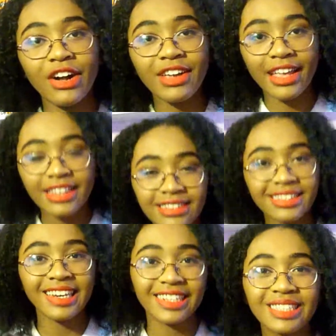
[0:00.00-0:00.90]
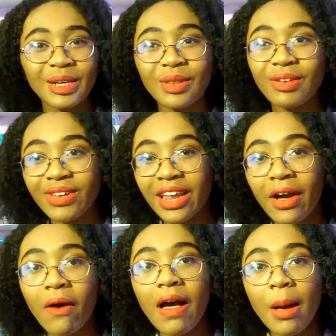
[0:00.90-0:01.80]
Okay, let's get into the
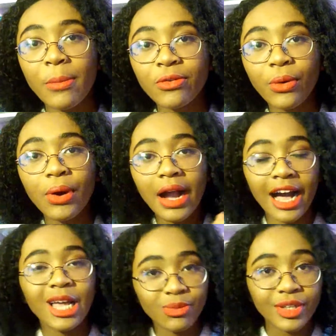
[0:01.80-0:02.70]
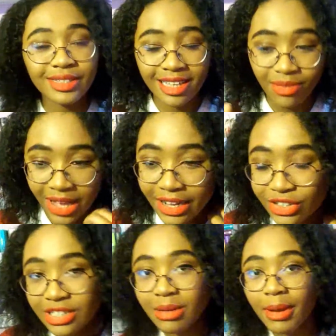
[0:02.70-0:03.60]
video before I feel
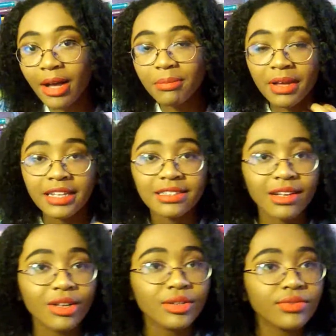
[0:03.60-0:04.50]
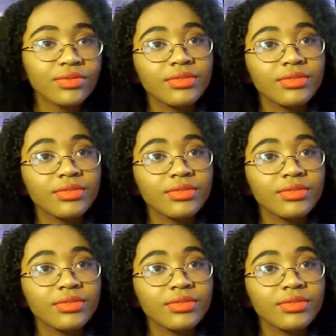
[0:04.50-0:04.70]
self-conscious about myself.